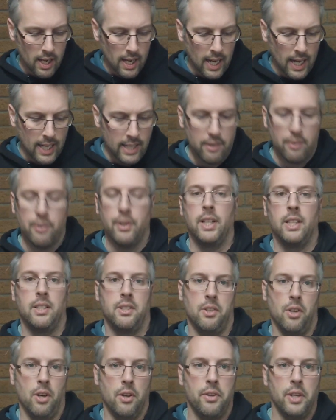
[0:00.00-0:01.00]
eight things
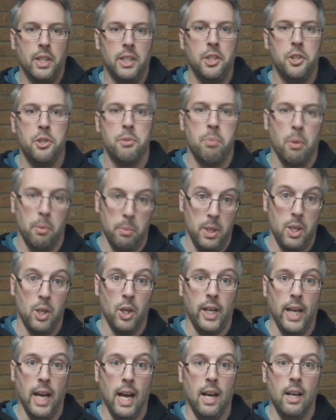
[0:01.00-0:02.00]
that I think you should probably
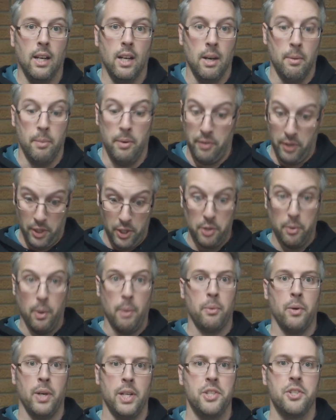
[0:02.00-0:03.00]
look at if you're going to
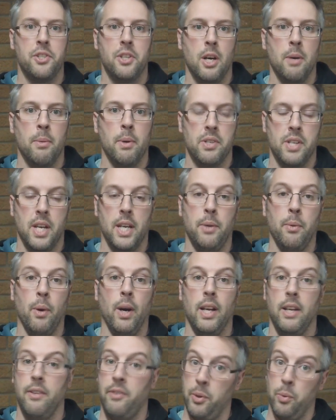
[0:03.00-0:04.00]
upgrade your turbos
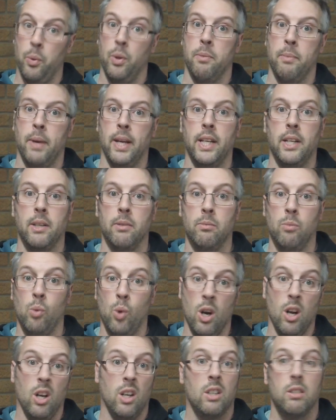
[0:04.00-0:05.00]
anyway, if you want to make them
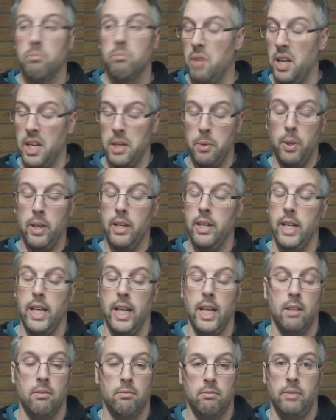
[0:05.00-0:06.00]
work anywhere
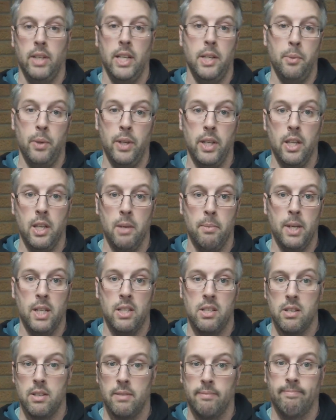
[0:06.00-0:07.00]
near their
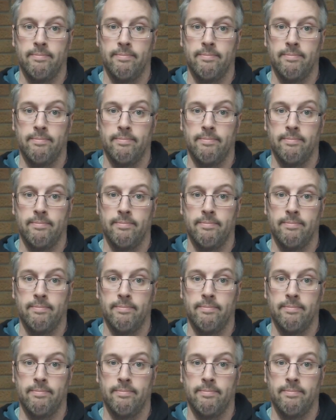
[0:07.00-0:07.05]
best.